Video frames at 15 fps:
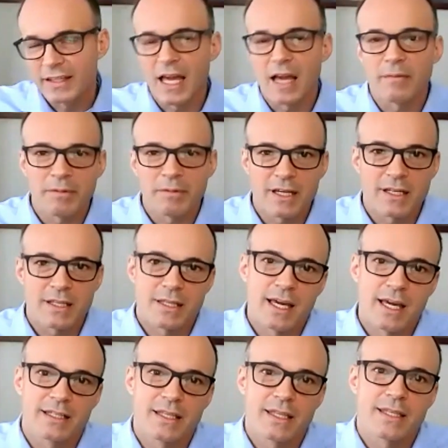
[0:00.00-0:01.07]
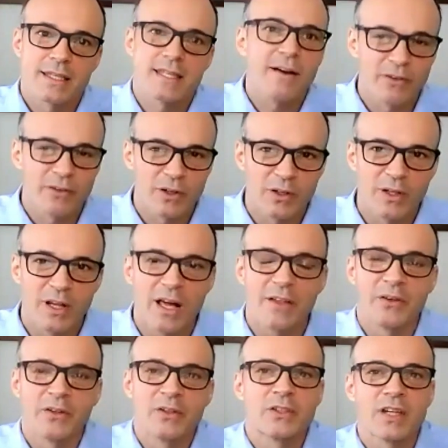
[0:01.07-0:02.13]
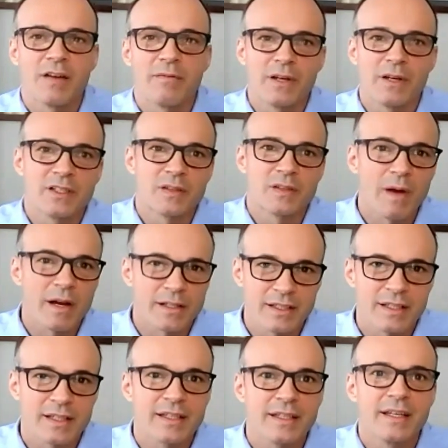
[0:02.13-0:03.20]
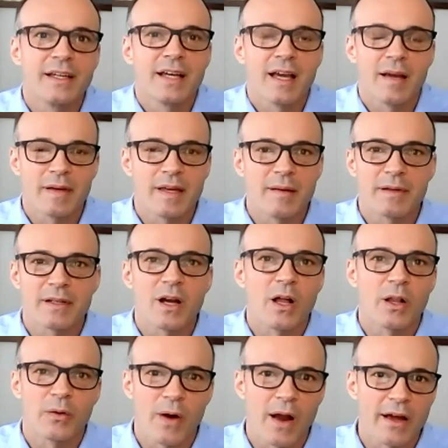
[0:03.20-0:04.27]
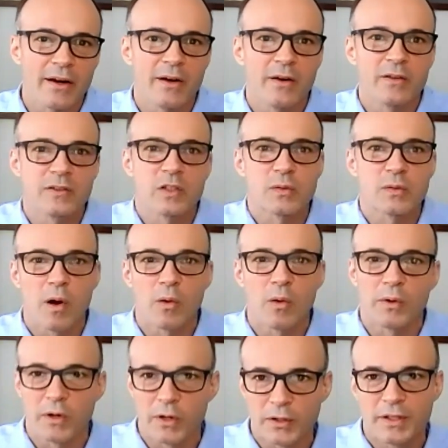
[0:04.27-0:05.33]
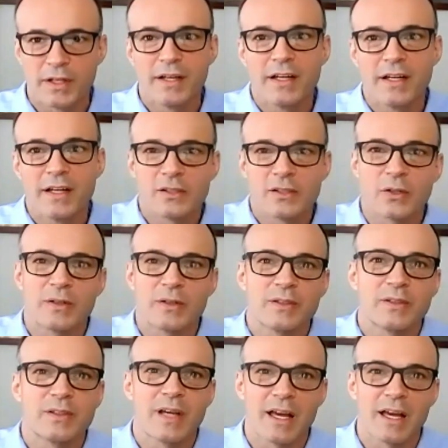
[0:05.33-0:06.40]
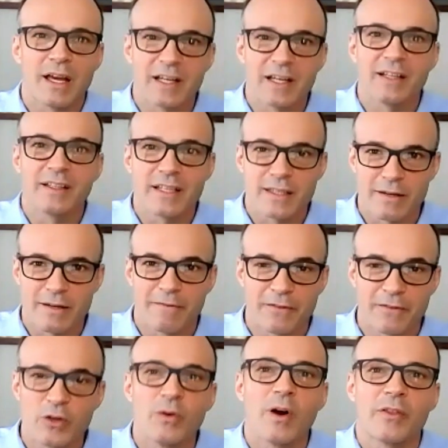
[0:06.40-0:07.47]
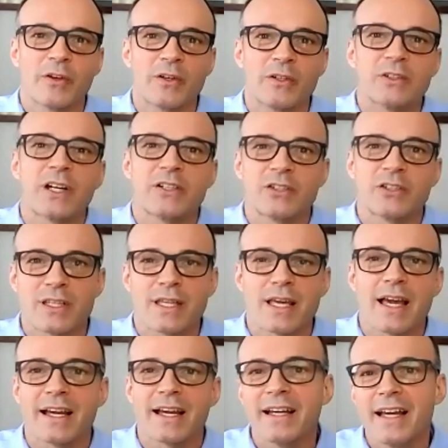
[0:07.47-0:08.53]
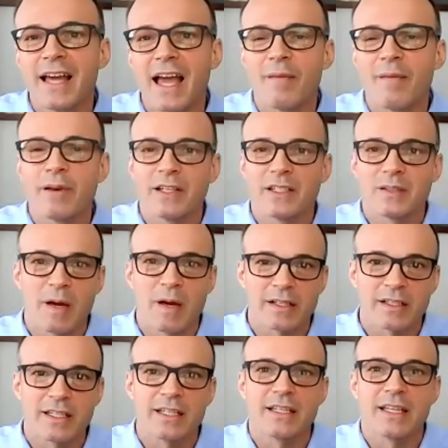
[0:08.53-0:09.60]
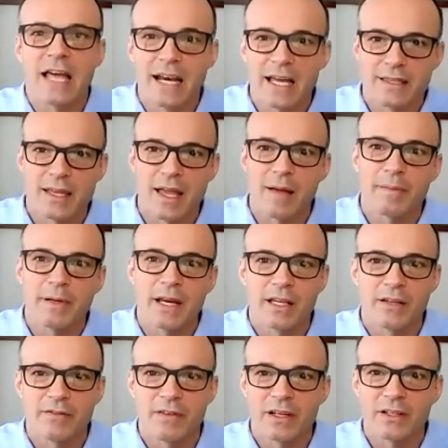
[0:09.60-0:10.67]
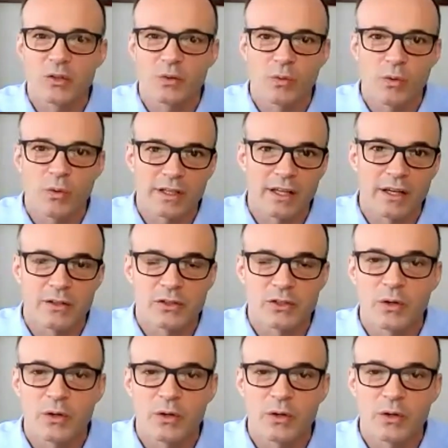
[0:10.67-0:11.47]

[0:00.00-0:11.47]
That being said, several others have been inspected. I mean, I'm in Colorado, it's a small world. I think at least a few others, I should say, have been inspected, and that has not been elevated to warning letters.